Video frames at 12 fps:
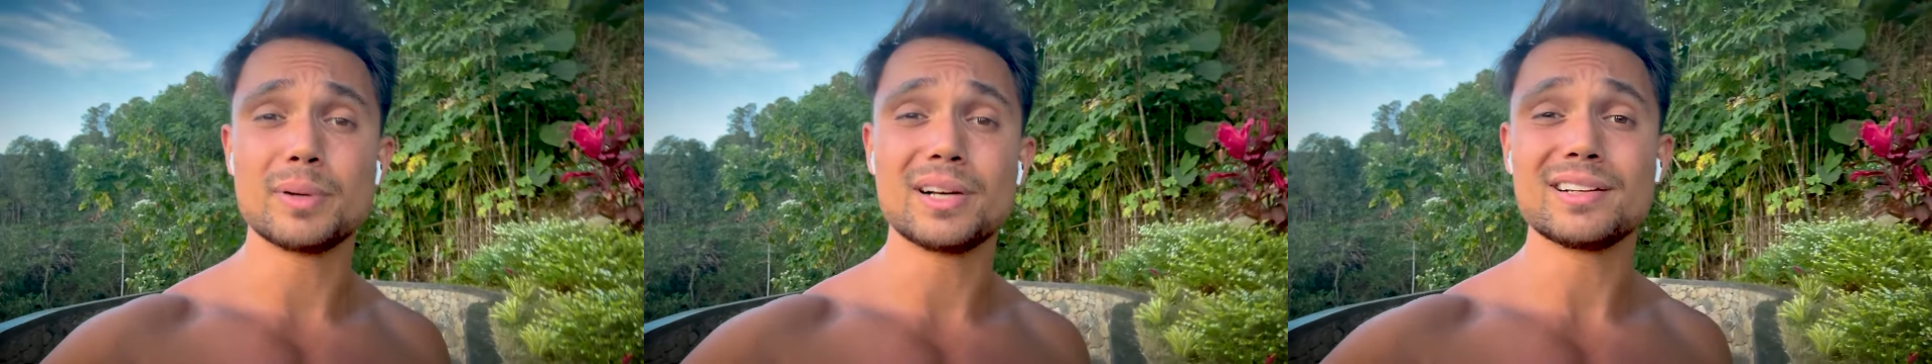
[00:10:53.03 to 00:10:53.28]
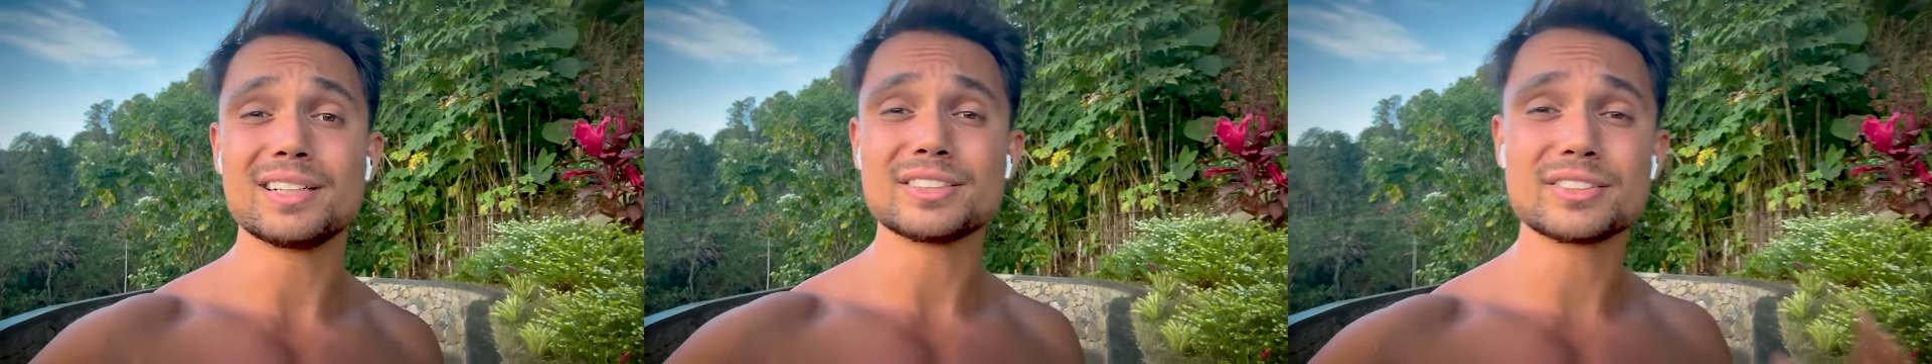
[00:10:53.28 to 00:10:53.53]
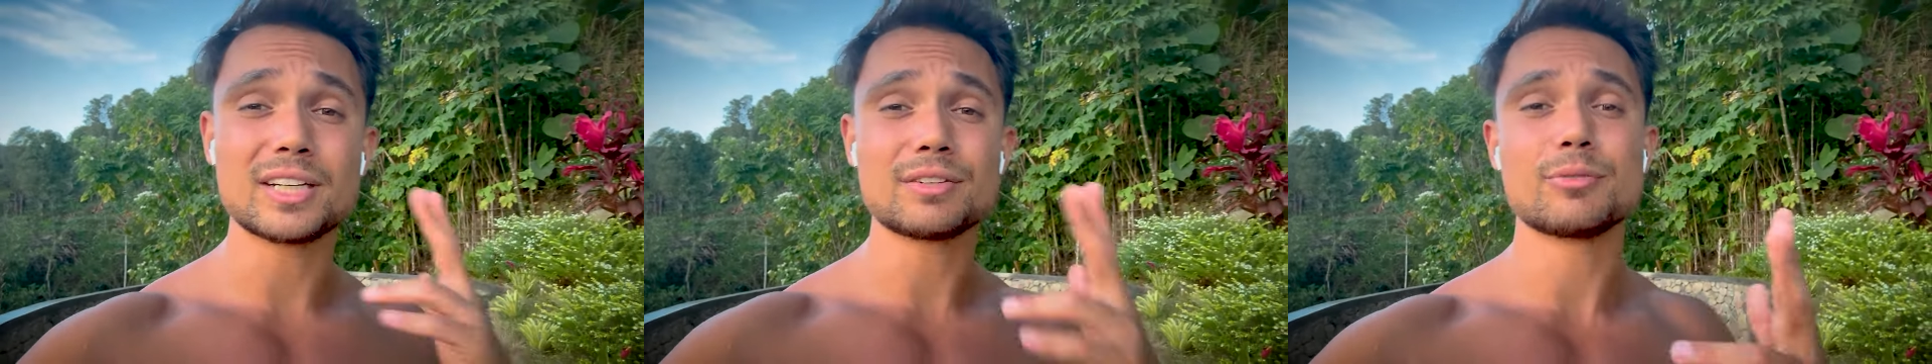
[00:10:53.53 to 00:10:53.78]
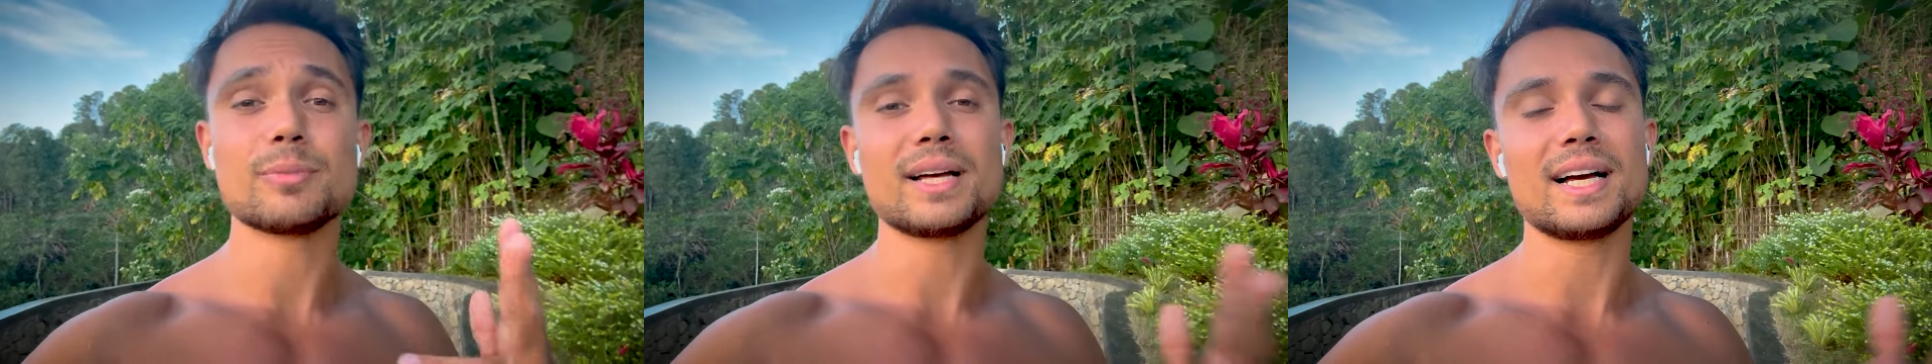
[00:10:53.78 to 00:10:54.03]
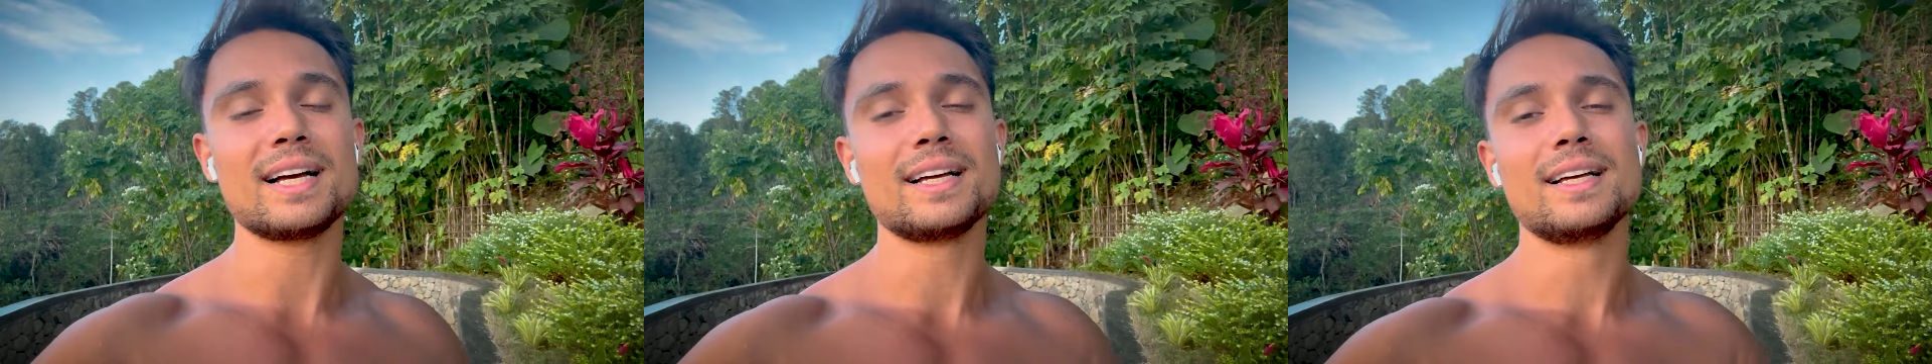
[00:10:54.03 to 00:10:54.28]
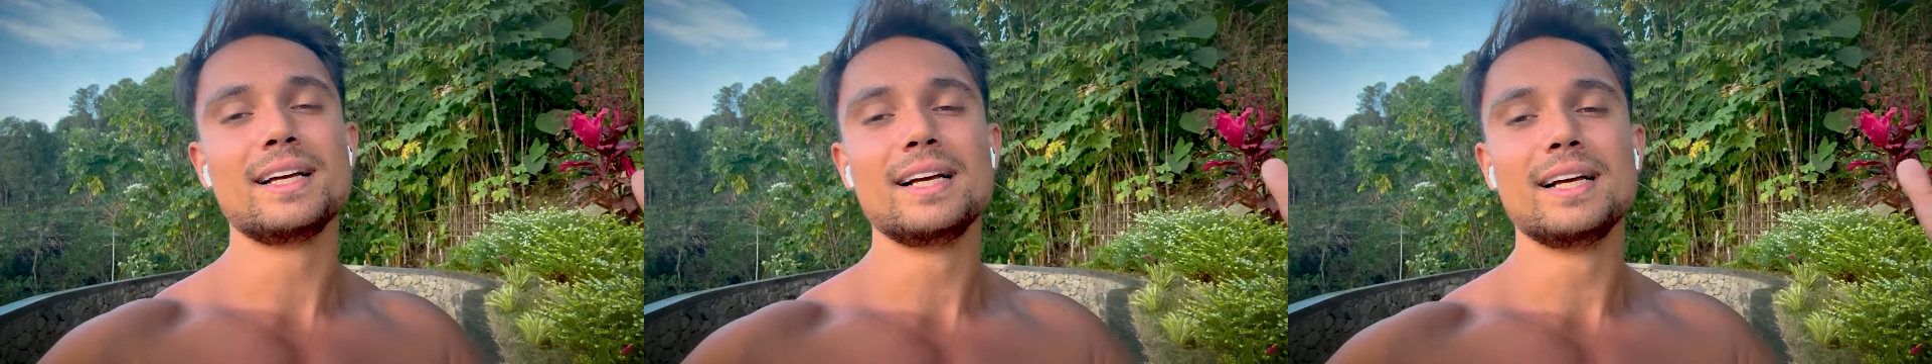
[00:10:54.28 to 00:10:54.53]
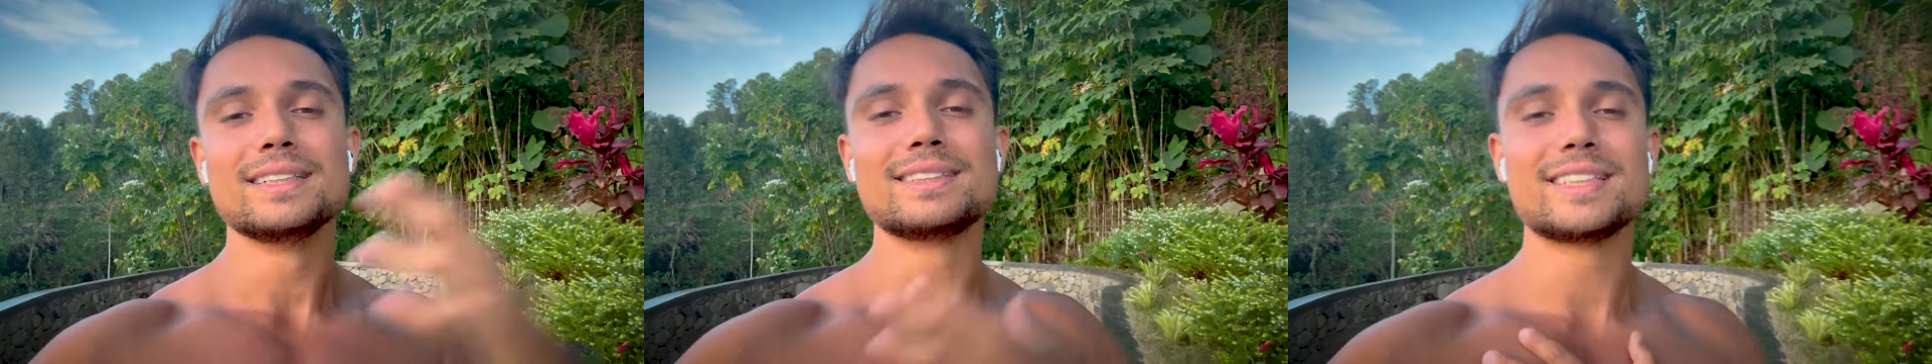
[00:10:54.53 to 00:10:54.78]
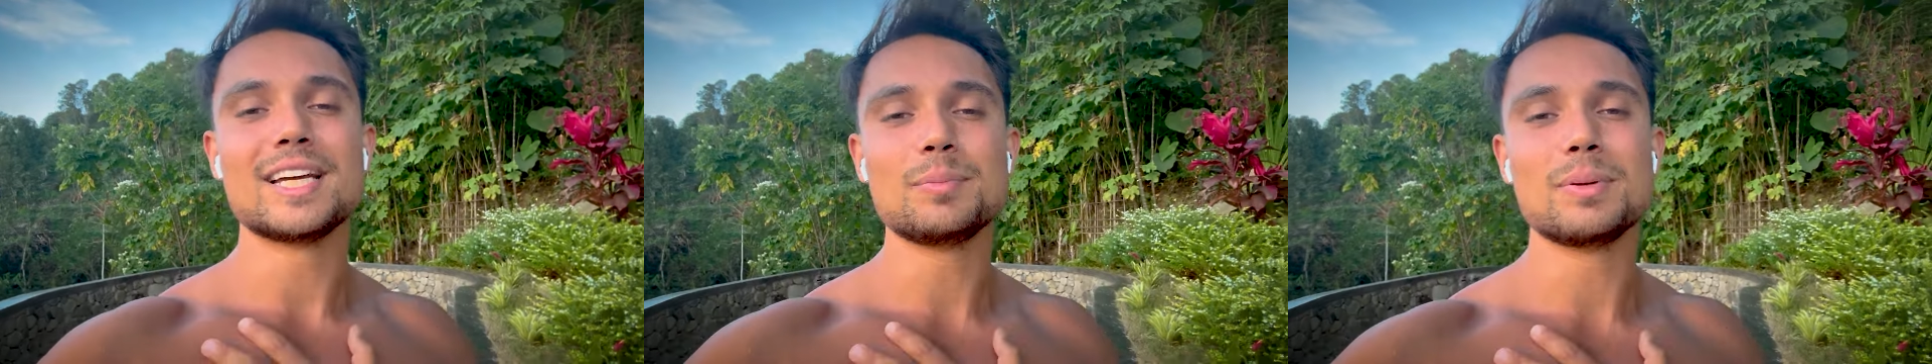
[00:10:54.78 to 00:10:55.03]
But aside from that,
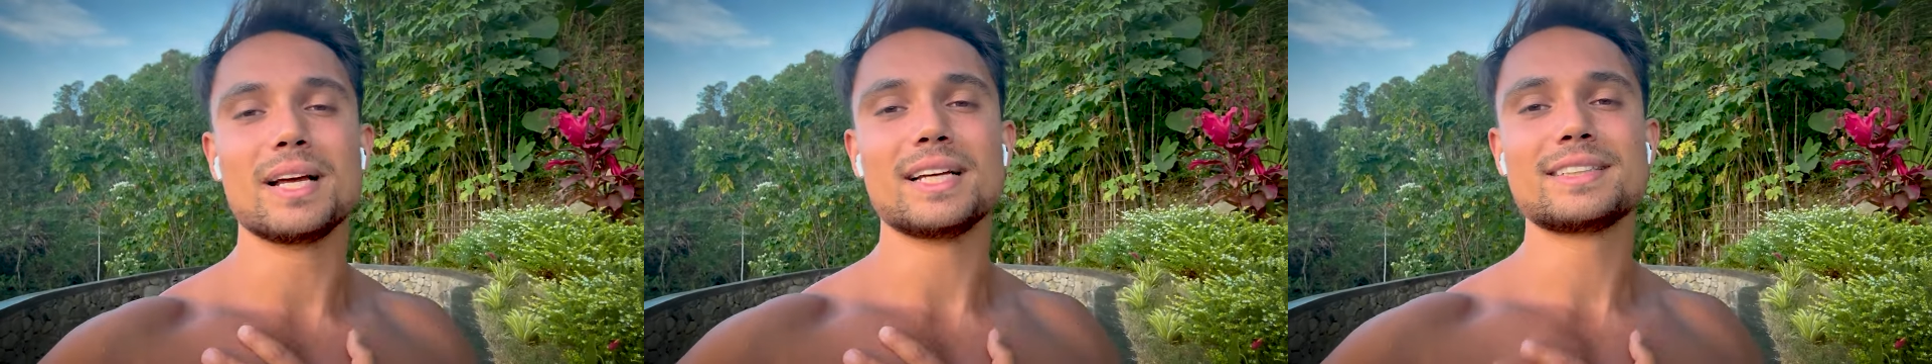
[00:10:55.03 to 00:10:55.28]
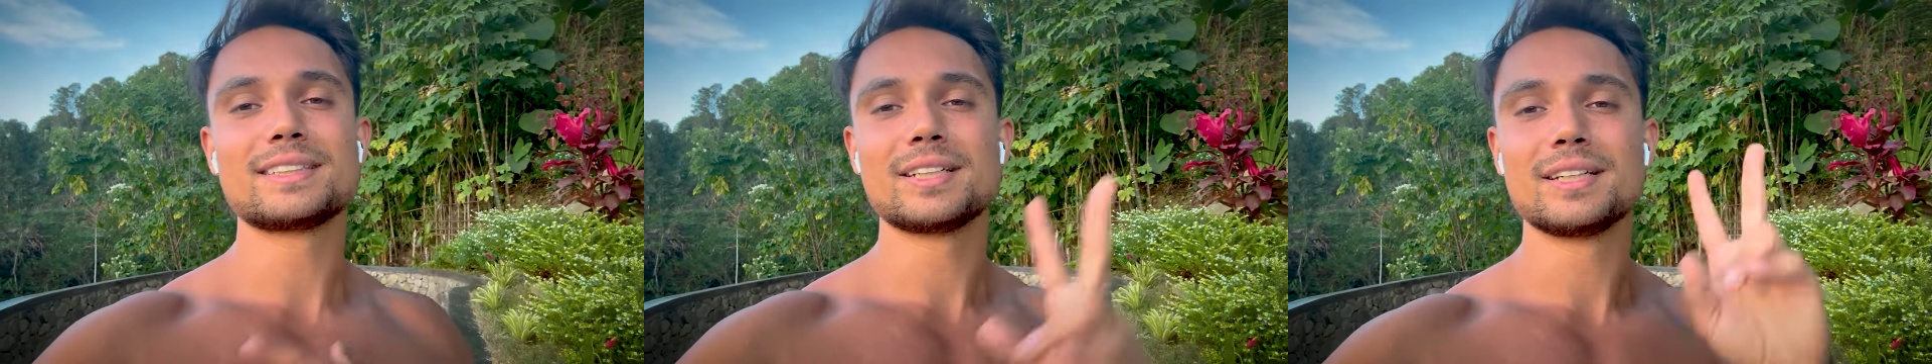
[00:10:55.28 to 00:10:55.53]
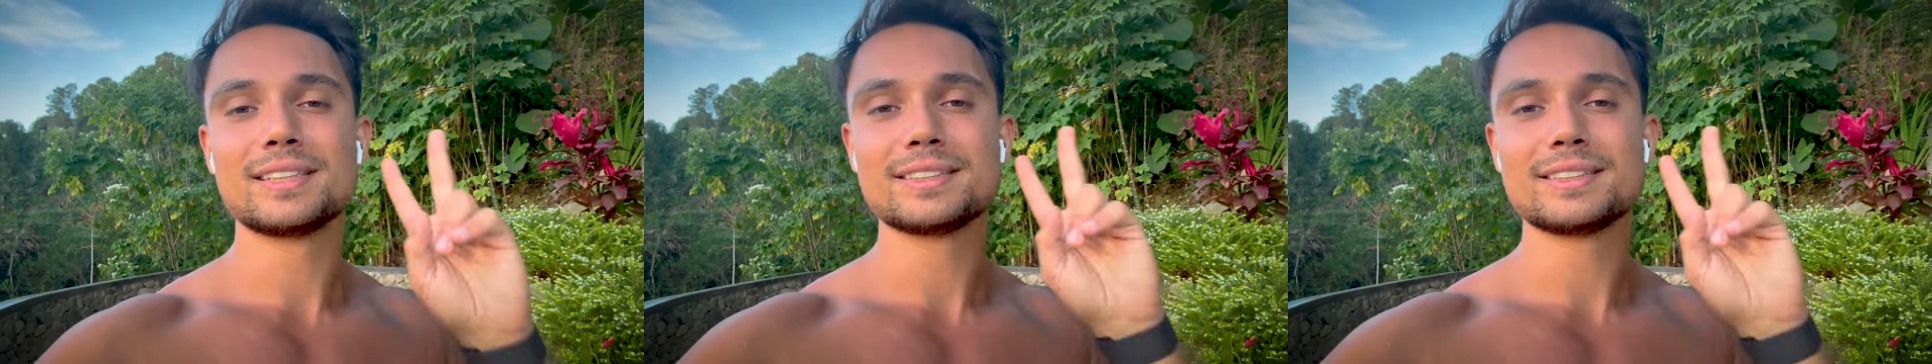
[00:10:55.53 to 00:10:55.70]
stay blessed,